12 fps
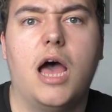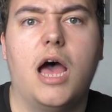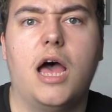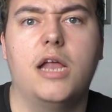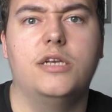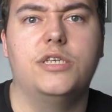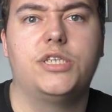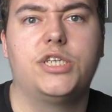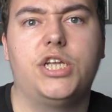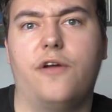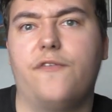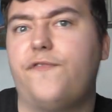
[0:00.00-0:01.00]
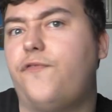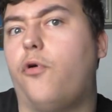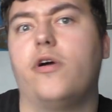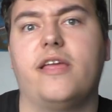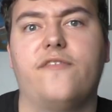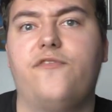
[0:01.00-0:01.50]
and you know
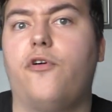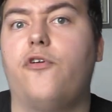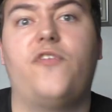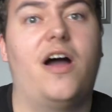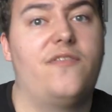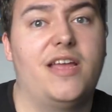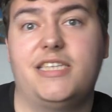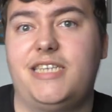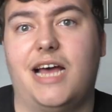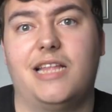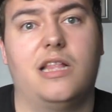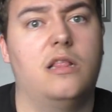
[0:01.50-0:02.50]
four four five years down